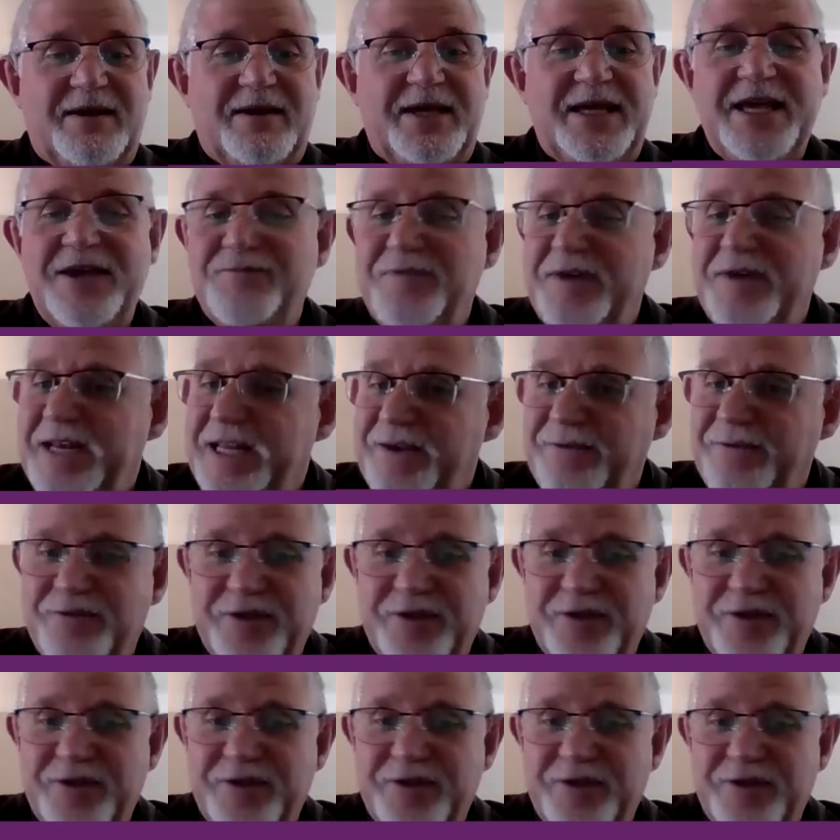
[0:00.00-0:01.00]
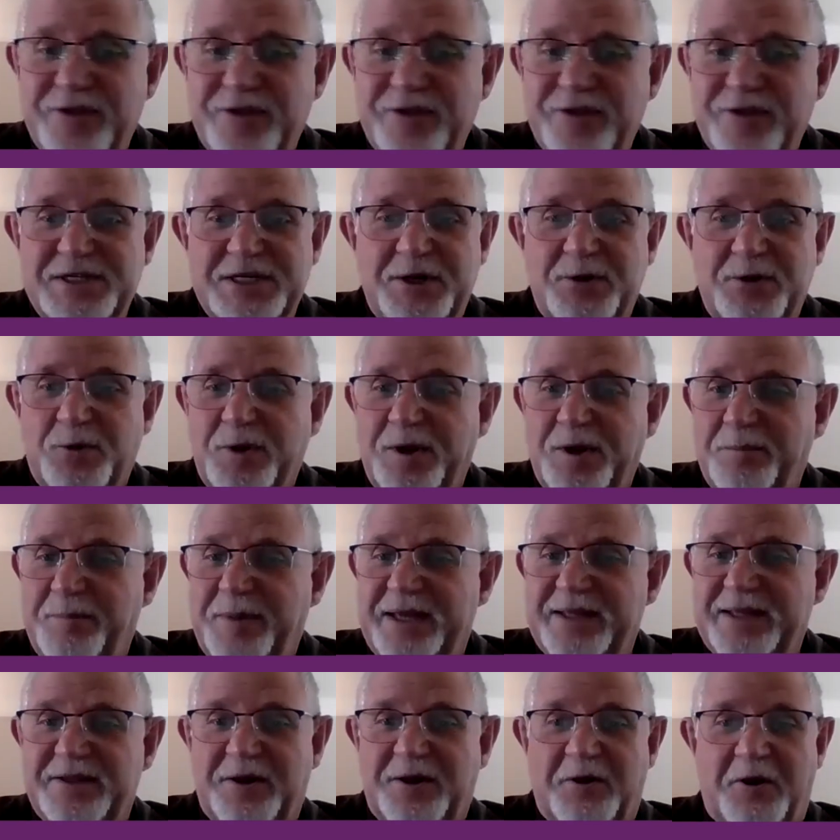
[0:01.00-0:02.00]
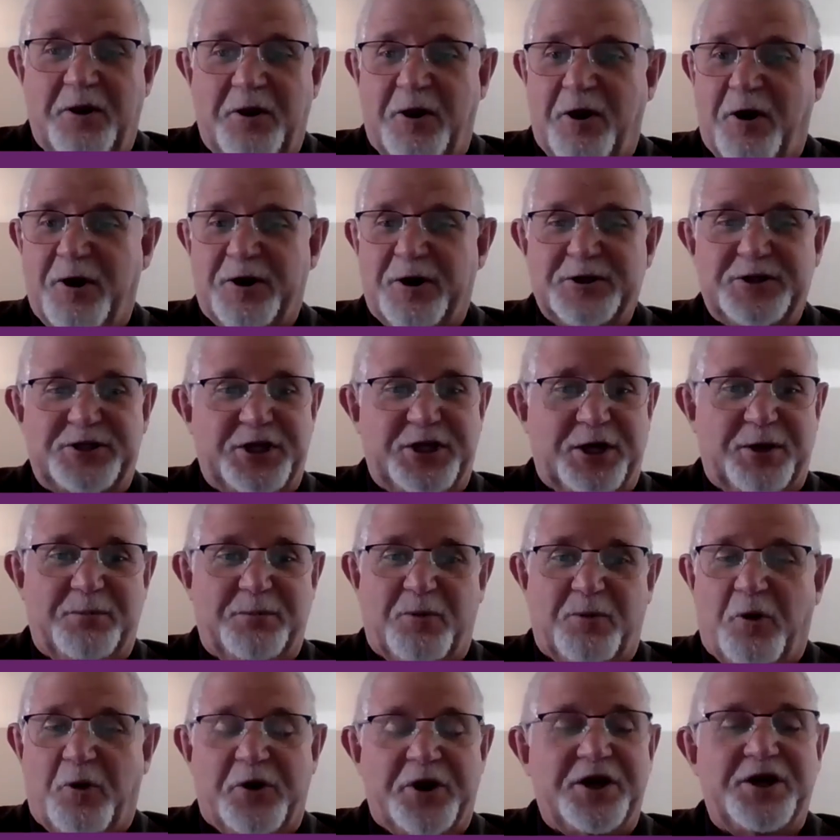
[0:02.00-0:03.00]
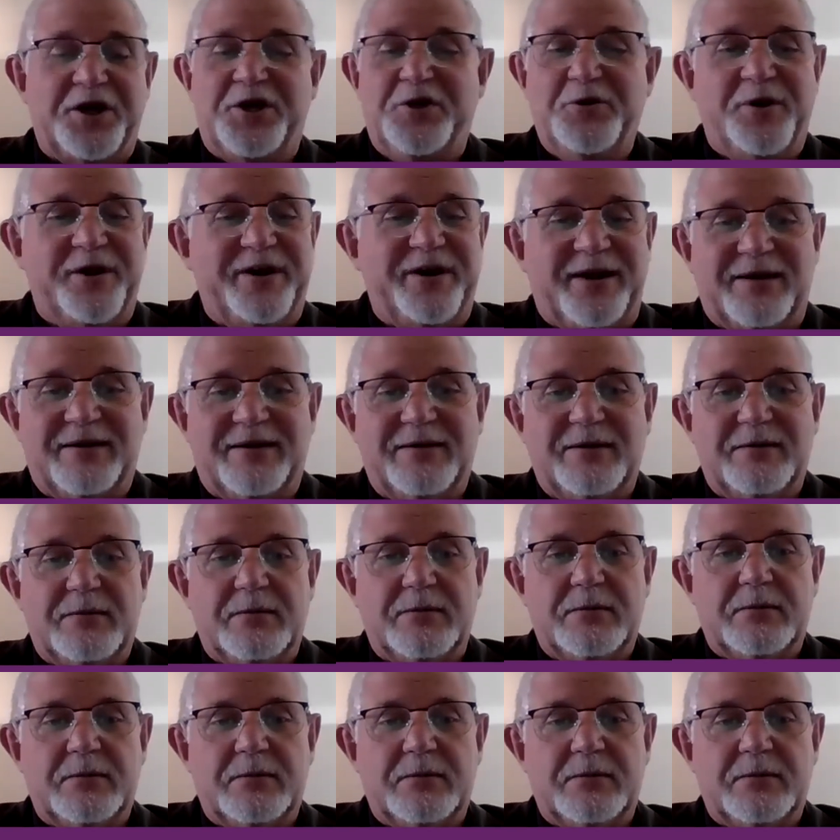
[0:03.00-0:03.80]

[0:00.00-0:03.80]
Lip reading: even if they are a physical or mental or long-term or recurring,